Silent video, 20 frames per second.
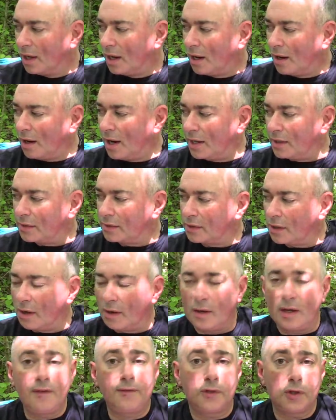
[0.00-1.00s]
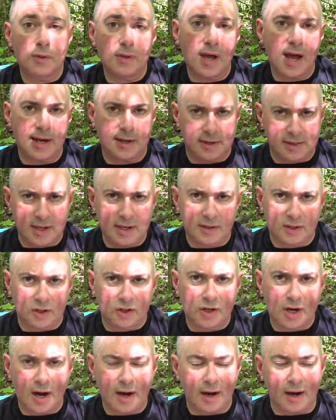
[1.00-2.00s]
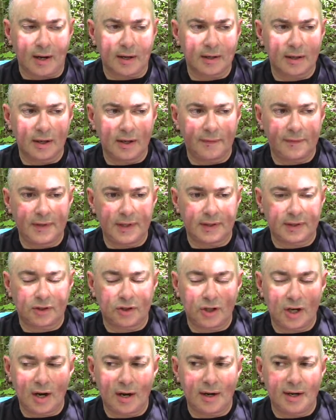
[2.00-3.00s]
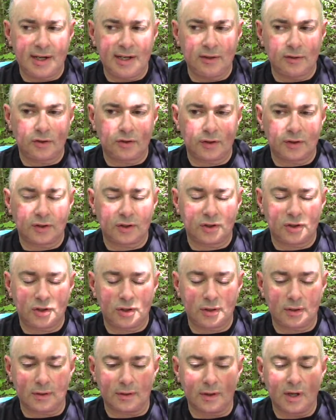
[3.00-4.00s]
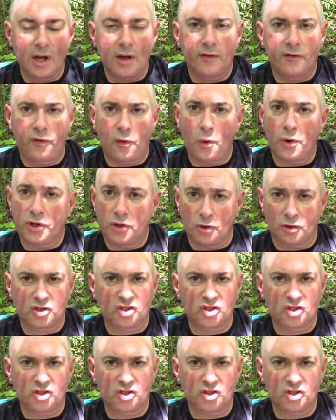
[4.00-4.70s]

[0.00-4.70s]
Alright, so if you like this chair, if this chair interests you for your